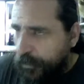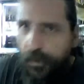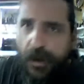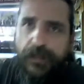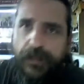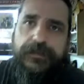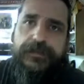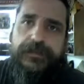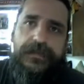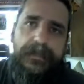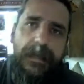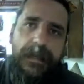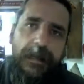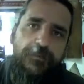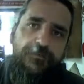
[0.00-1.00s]

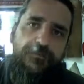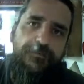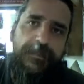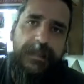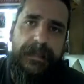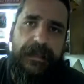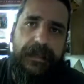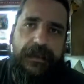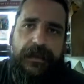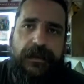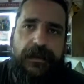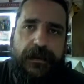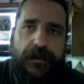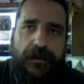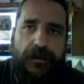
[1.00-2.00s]
quality of being
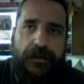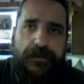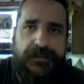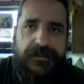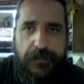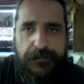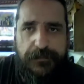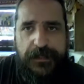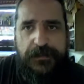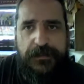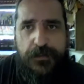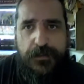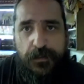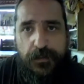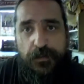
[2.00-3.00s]

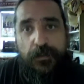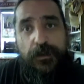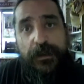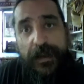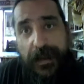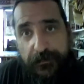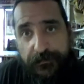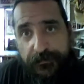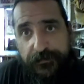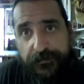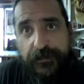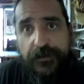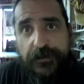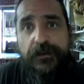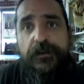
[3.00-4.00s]
subject to life
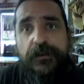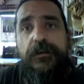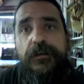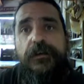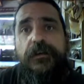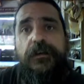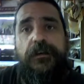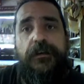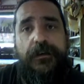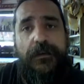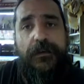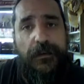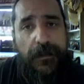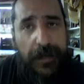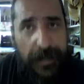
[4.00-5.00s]

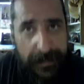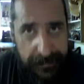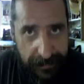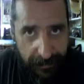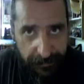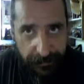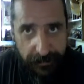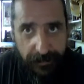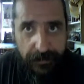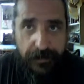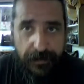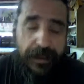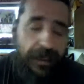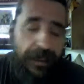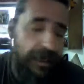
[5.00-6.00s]
and death.
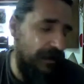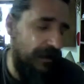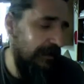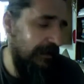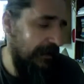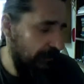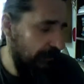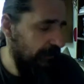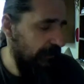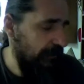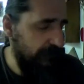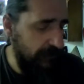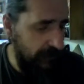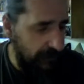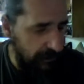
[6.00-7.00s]
And here
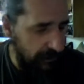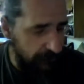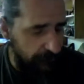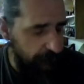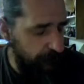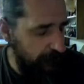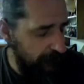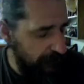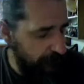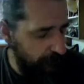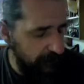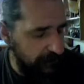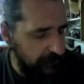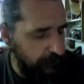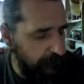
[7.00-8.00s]
is another little
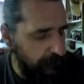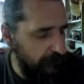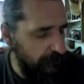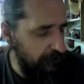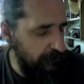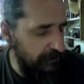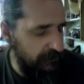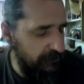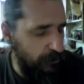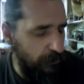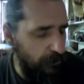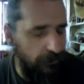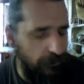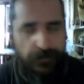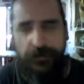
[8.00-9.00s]
principle that we must
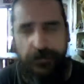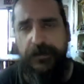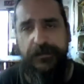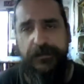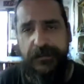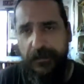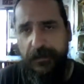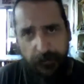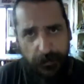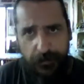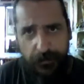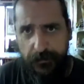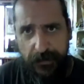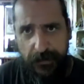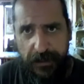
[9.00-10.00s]
all learn at some
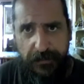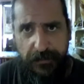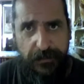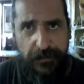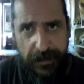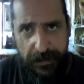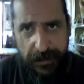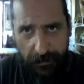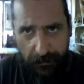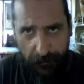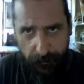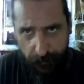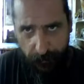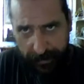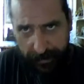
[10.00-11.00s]
point or another in our
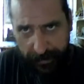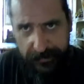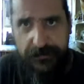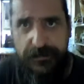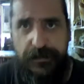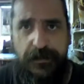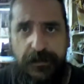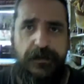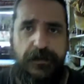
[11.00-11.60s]
quest